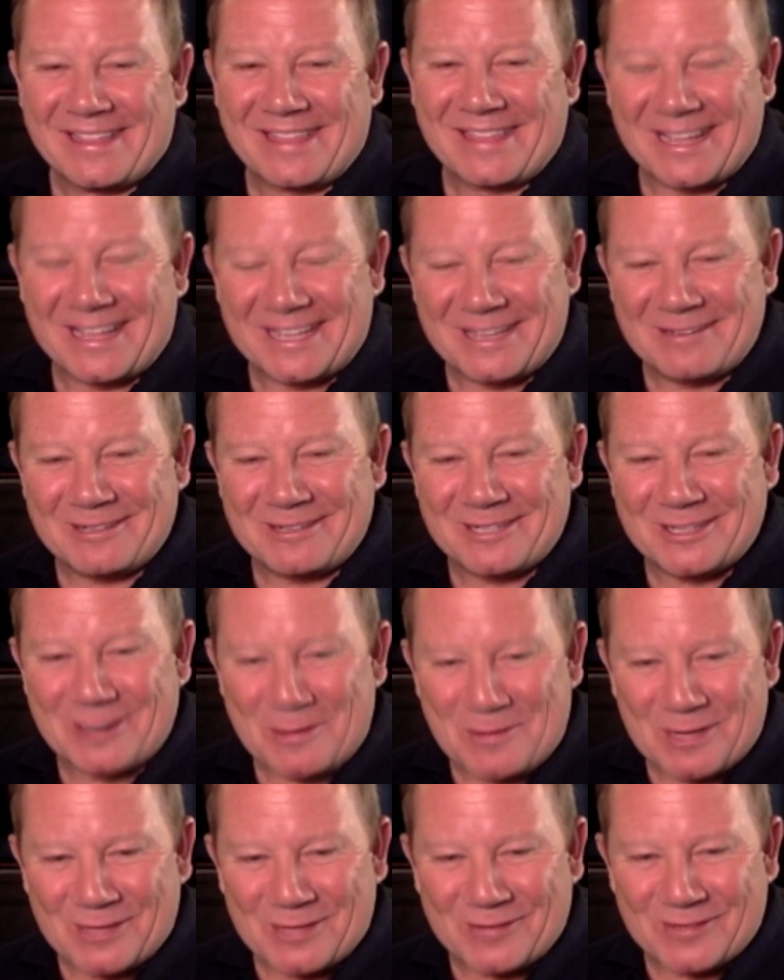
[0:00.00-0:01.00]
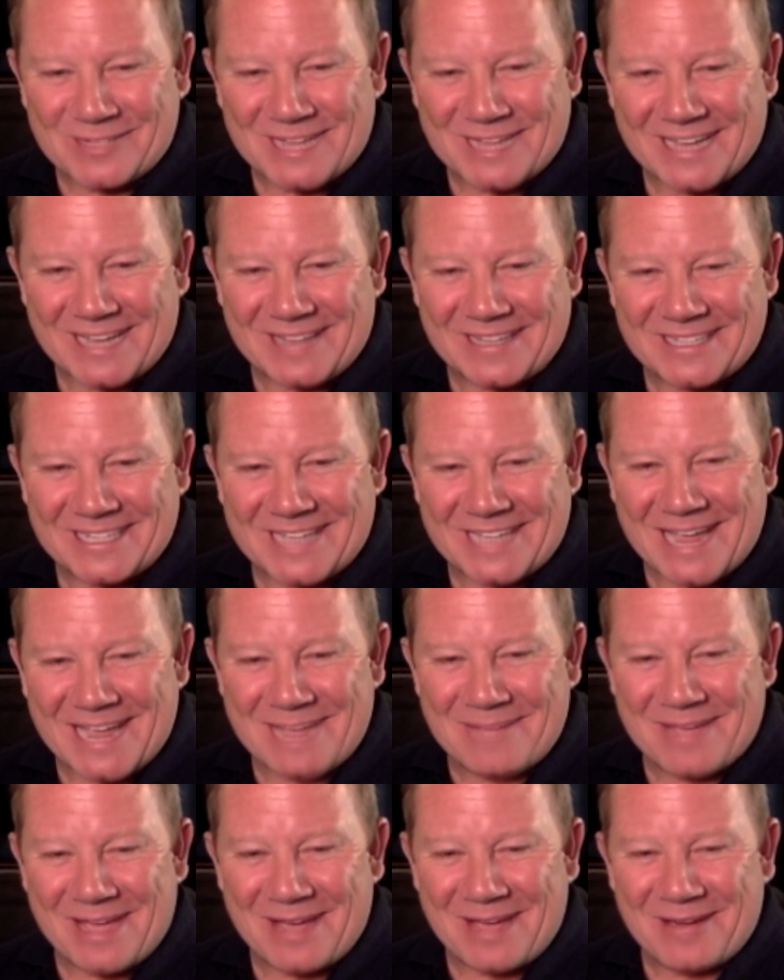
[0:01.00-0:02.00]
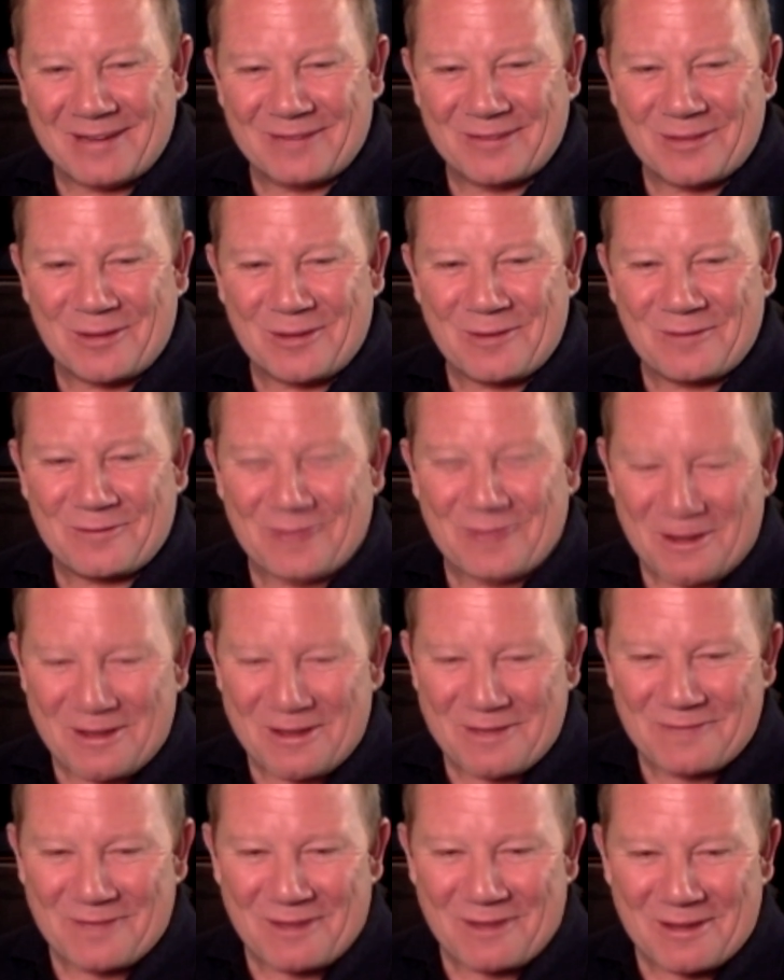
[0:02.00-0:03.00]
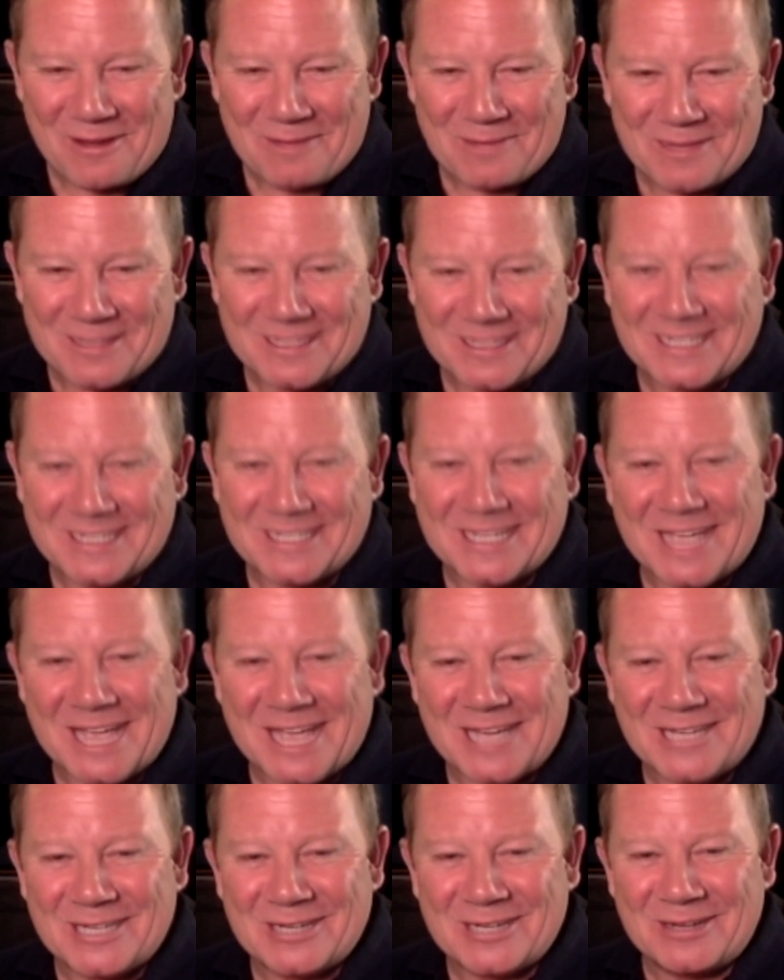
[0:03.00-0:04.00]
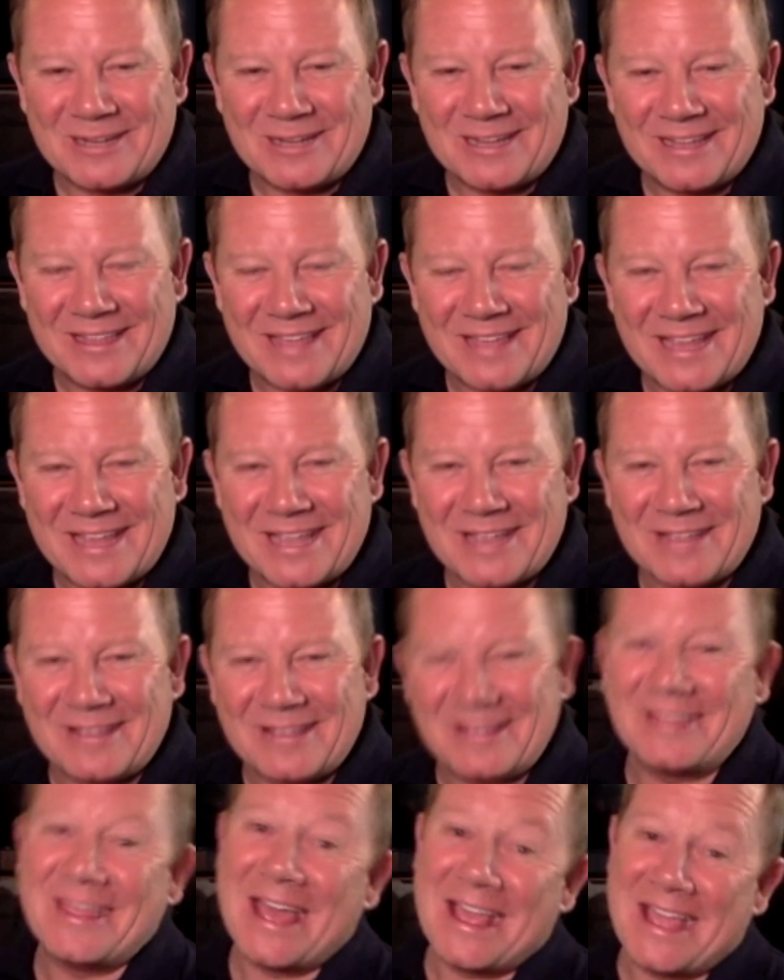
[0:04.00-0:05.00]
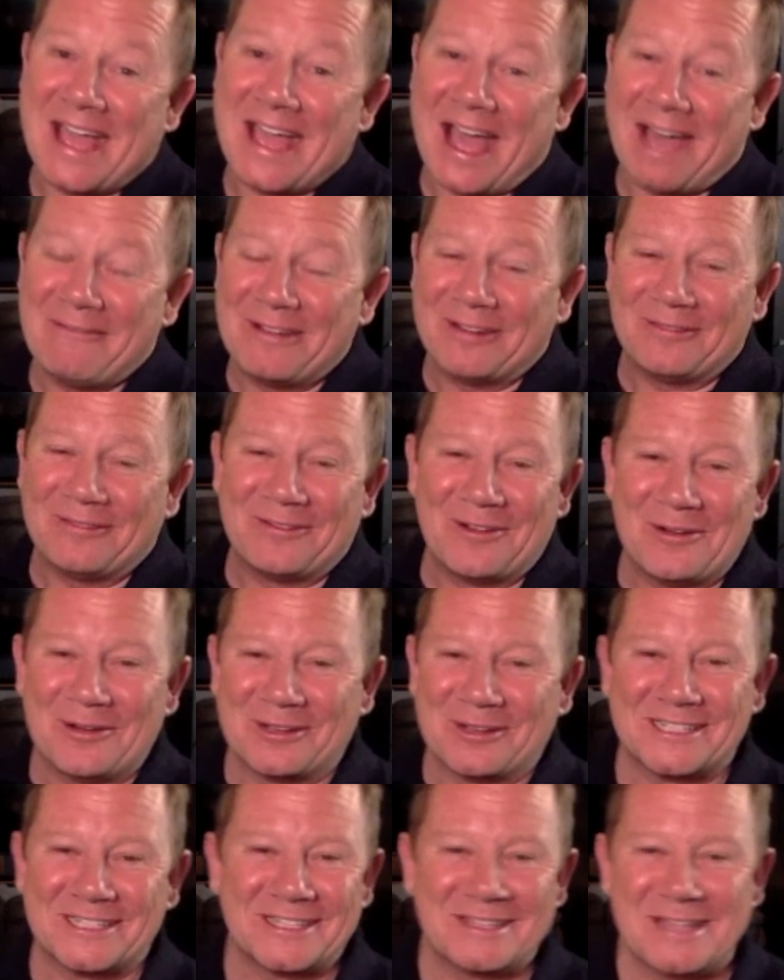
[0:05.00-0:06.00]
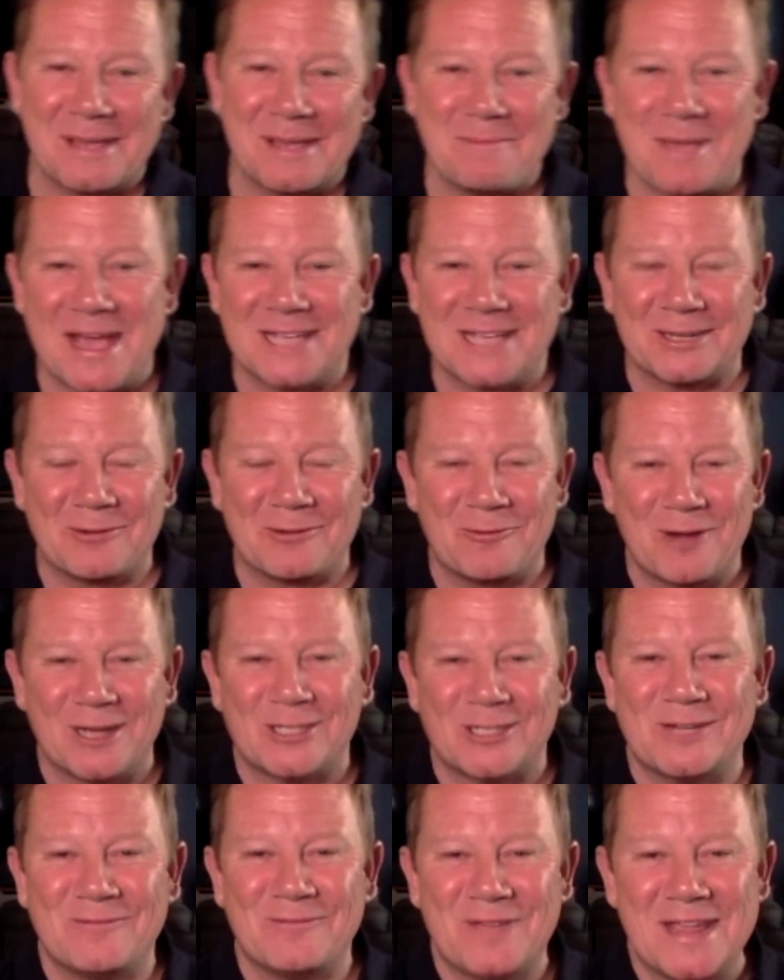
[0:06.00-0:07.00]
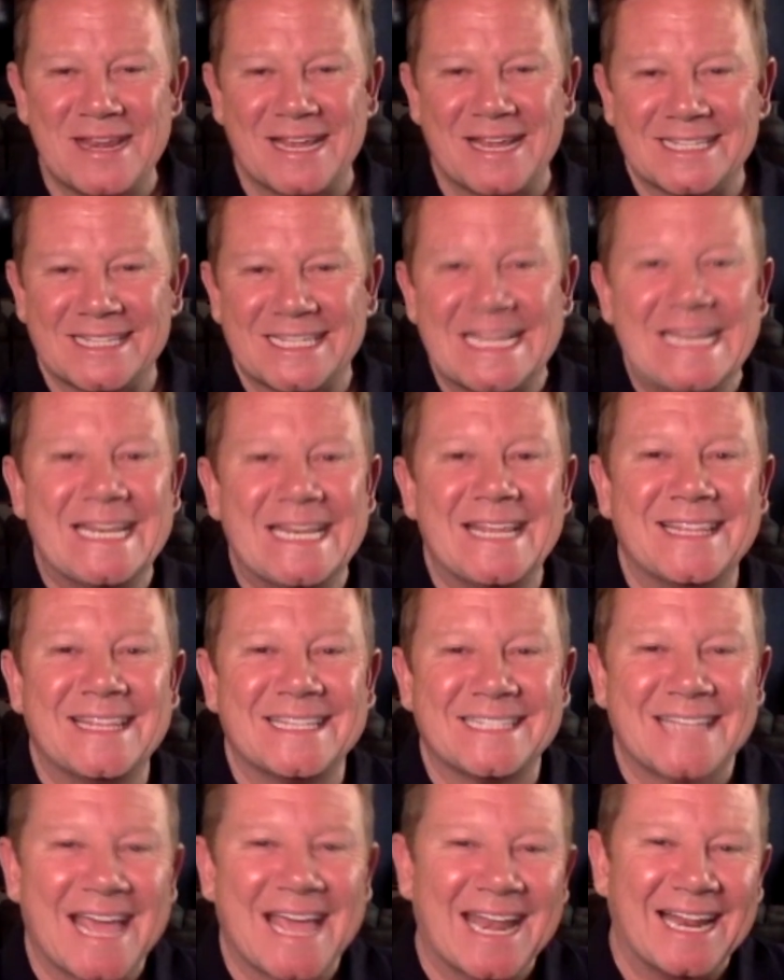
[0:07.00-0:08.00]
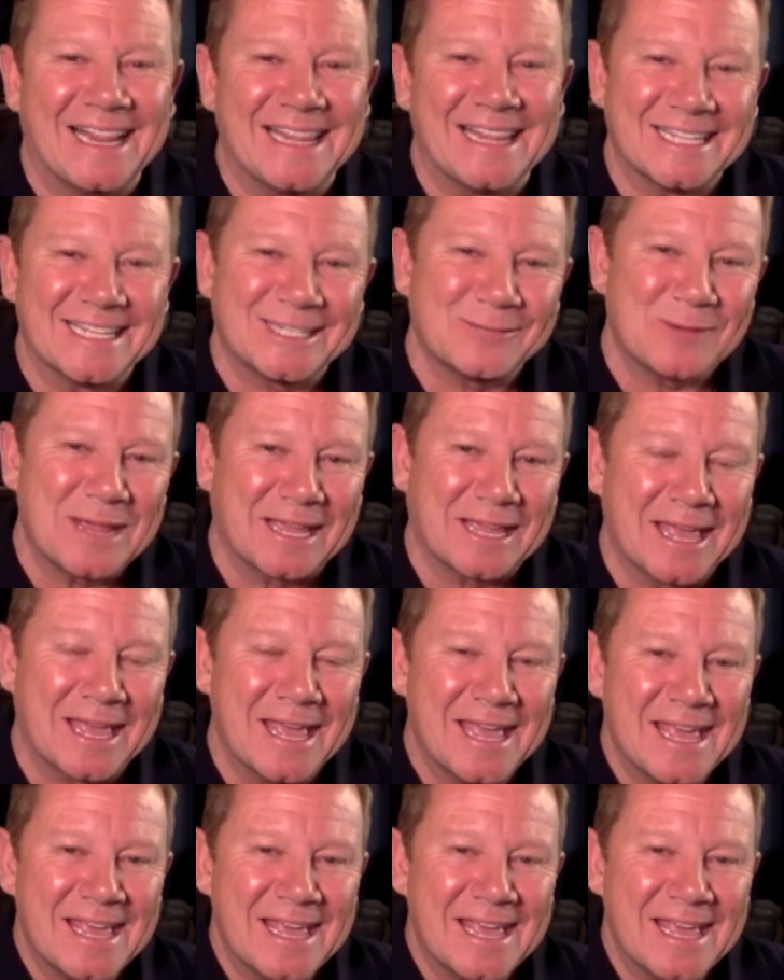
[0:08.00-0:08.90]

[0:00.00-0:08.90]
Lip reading: Thank you so much for taking the time out of your very, very busy schedule. There you have it, folks. The amazing Richy Vida sitting in the saddle this week.